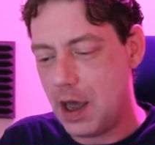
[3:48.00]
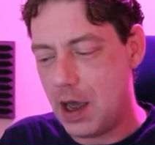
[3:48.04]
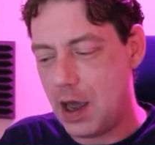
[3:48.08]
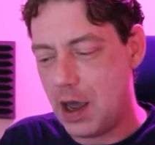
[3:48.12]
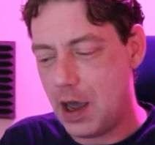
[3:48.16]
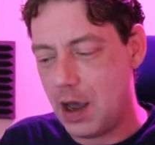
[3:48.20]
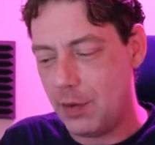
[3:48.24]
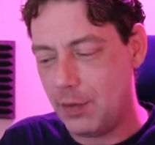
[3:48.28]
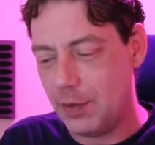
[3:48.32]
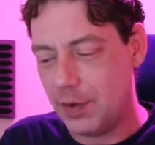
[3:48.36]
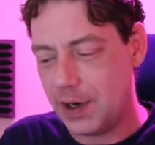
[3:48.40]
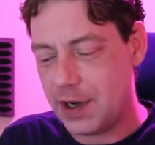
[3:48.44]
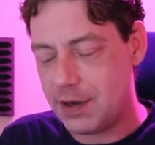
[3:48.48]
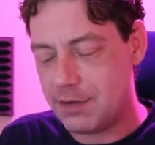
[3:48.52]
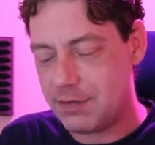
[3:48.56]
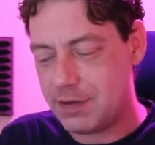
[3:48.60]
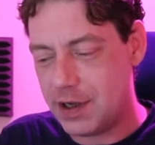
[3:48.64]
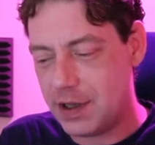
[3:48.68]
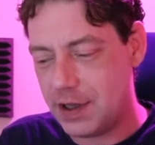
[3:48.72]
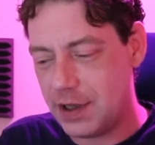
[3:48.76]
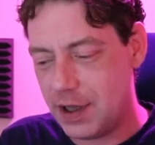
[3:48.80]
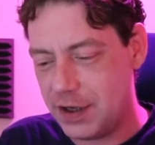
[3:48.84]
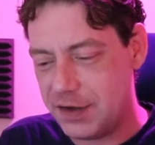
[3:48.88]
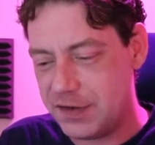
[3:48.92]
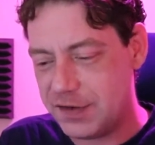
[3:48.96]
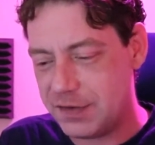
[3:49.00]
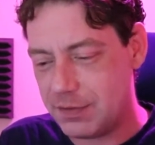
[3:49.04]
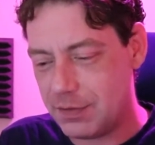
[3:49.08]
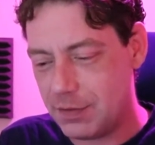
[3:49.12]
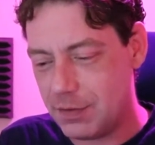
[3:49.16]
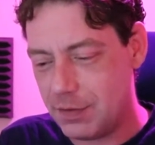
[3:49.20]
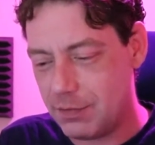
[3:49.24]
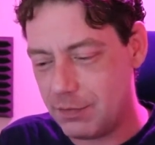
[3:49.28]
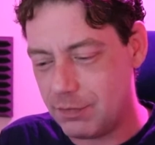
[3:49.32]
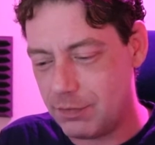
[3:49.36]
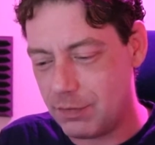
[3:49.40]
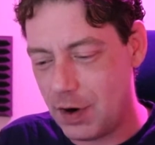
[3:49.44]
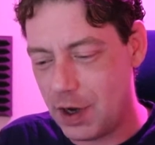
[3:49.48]
And when I realized
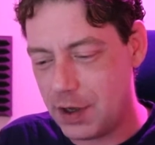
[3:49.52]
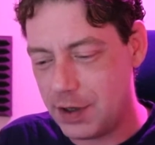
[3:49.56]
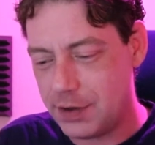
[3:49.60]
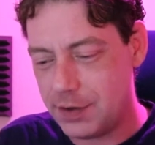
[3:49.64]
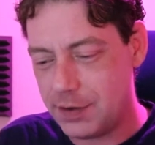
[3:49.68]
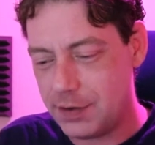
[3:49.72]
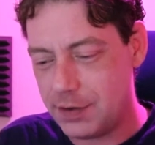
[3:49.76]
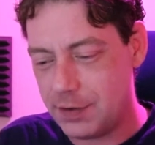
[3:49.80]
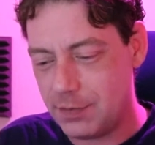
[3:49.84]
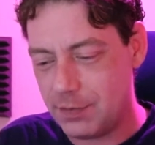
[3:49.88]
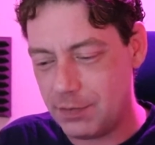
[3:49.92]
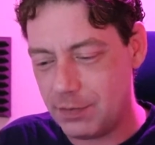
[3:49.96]
rather than